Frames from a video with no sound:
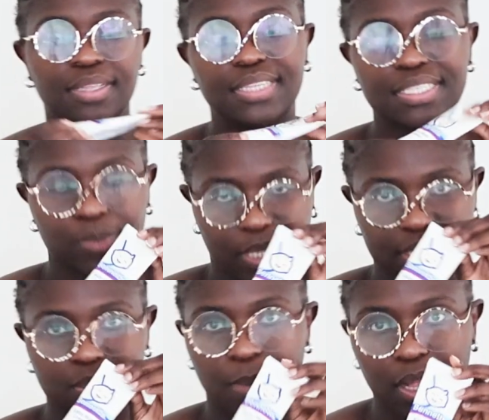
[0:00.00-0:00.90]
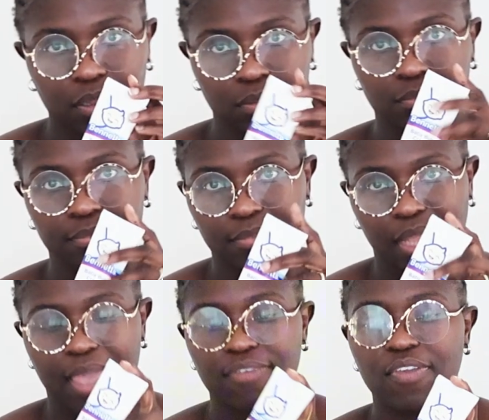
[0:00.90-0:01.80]
This one as well,
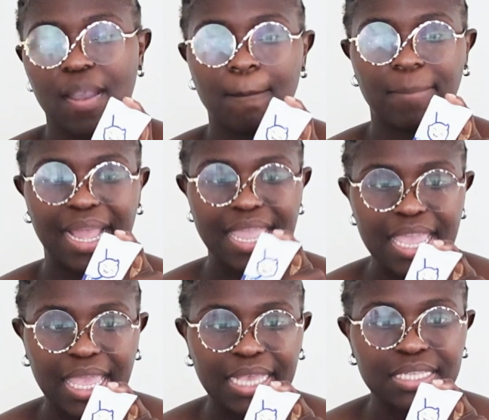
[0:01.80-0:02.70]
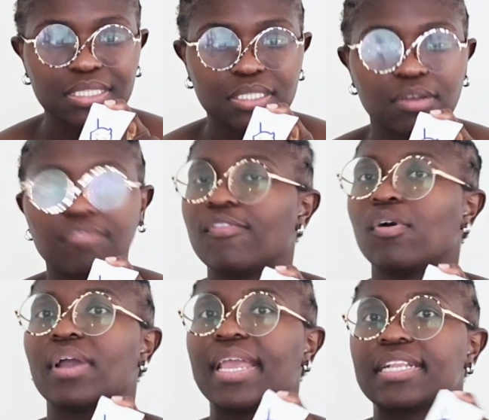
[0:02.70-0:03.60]
if you are buying it
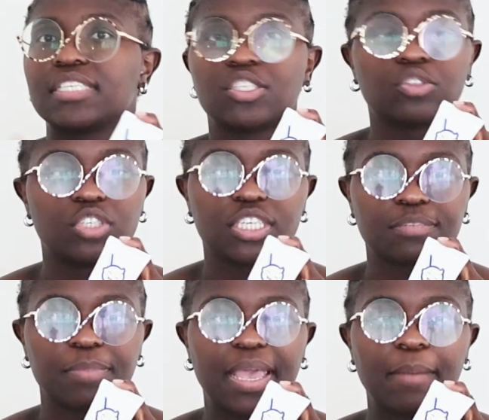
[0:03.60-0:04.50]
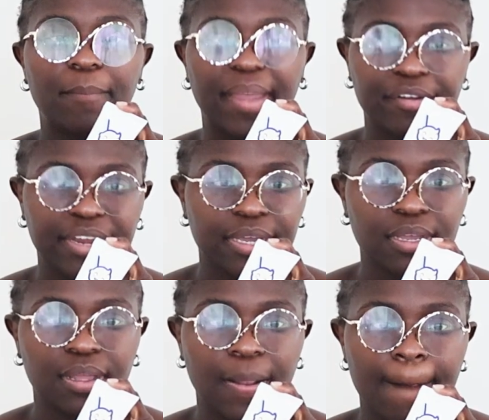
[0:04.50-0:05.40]
for it to just be a
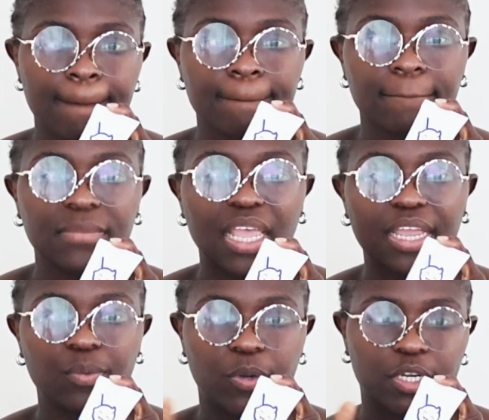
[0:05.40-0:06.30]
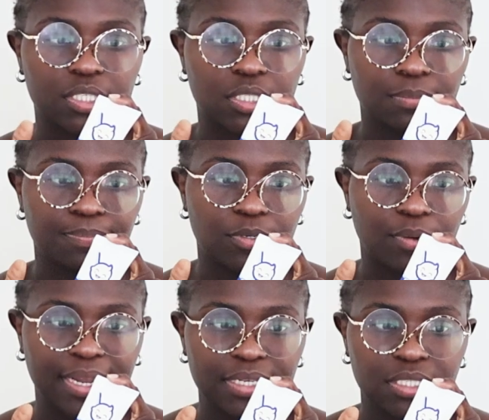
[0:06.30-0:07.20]
barrier, it works,
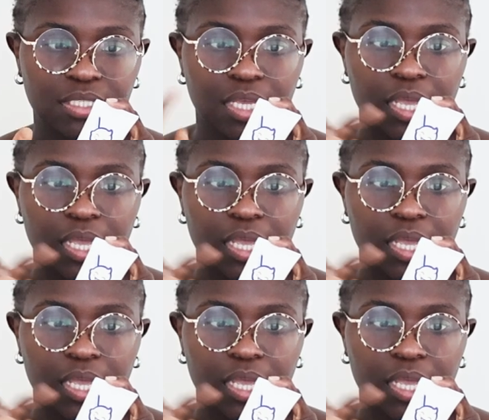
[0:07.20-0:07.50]
right?